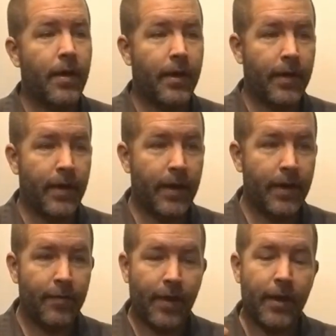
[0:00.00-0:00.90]
It
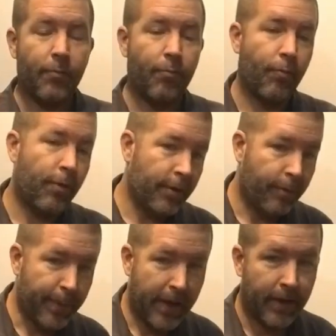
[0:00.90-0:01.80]
is a
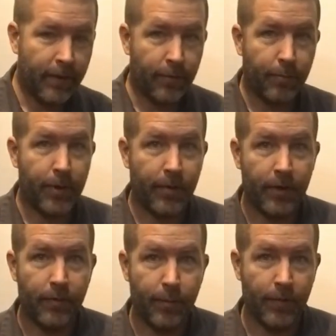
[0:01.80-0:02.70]
royal pain in the rear
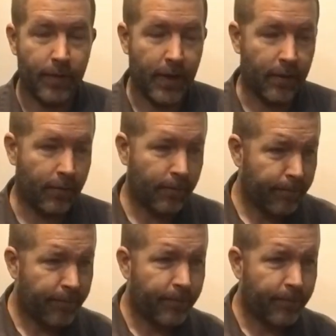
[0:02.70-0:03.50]
end to put together.